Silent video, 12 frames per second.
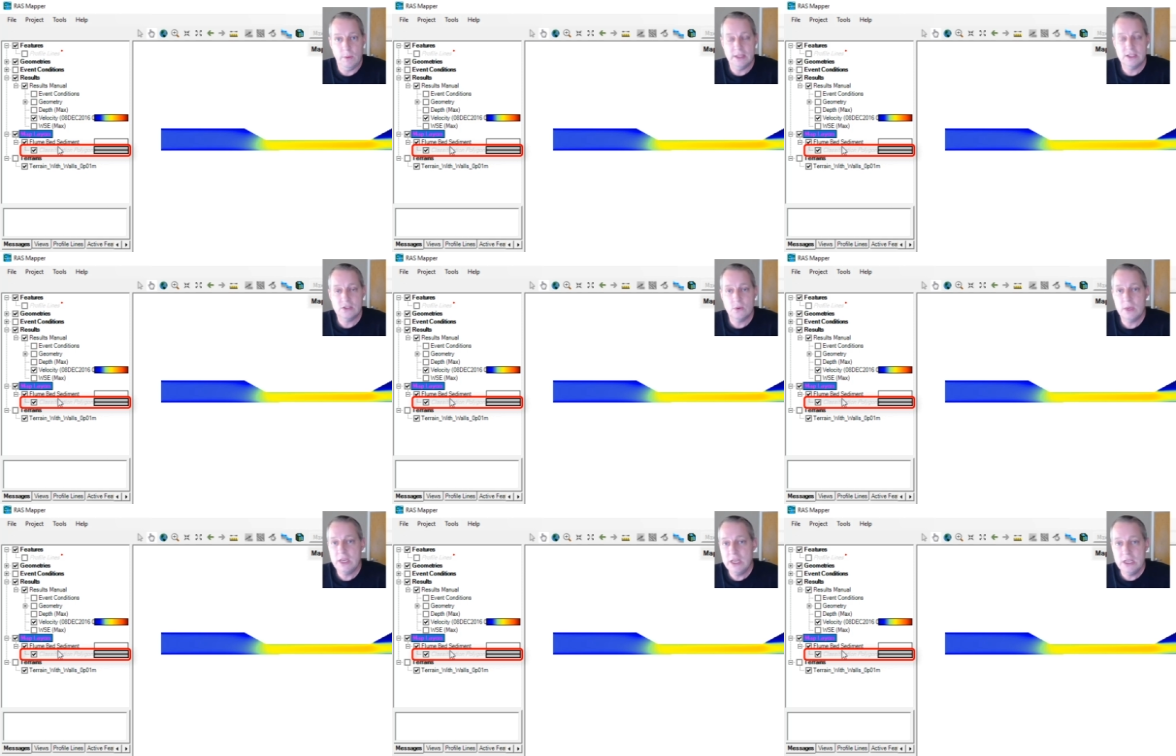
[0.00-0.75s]
And
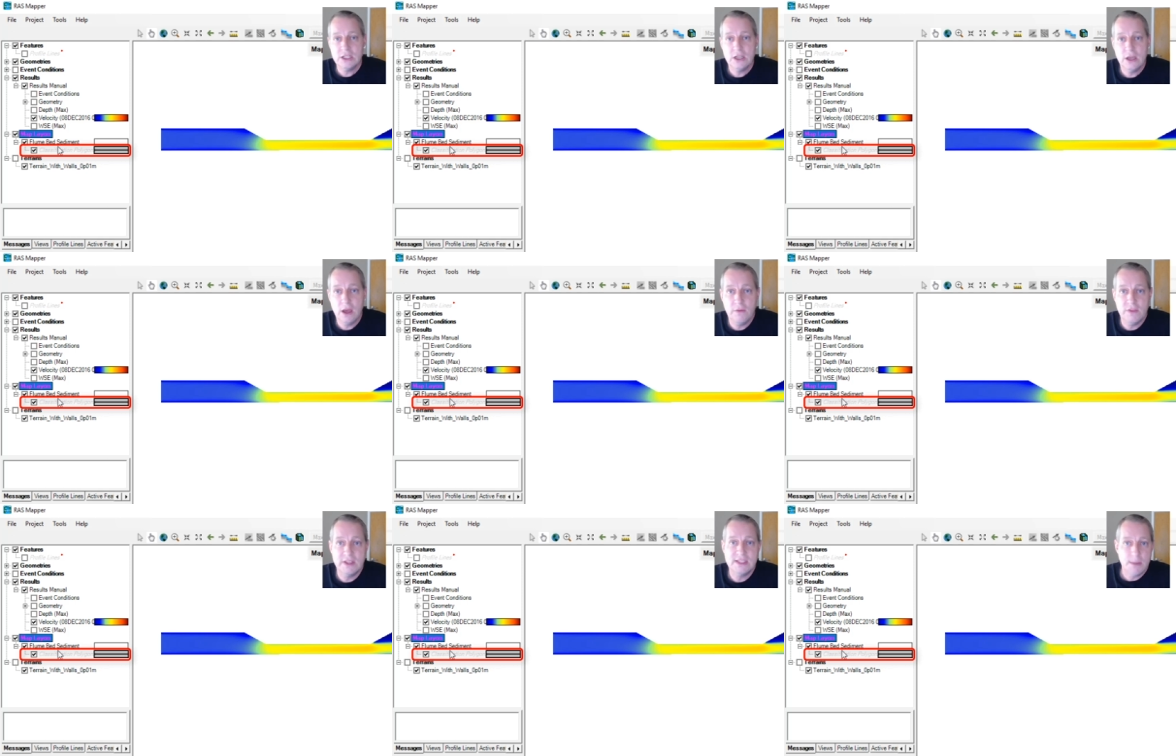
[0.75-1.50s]
so each
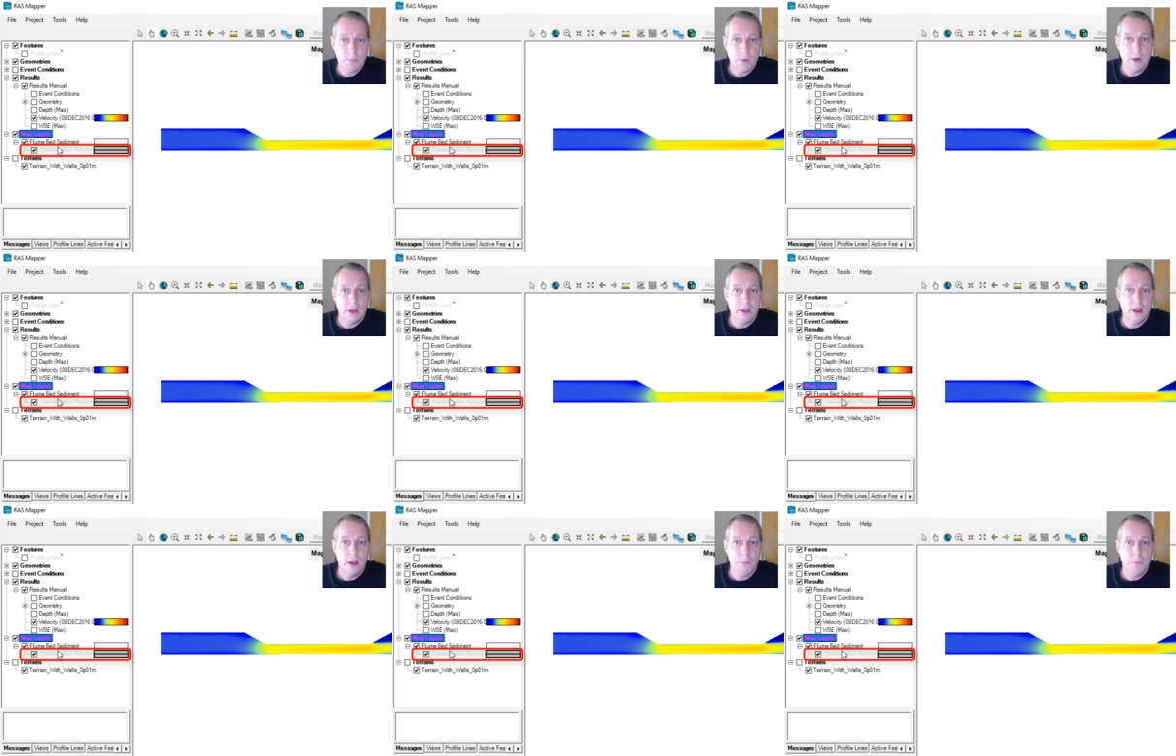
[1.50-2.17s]
of the separate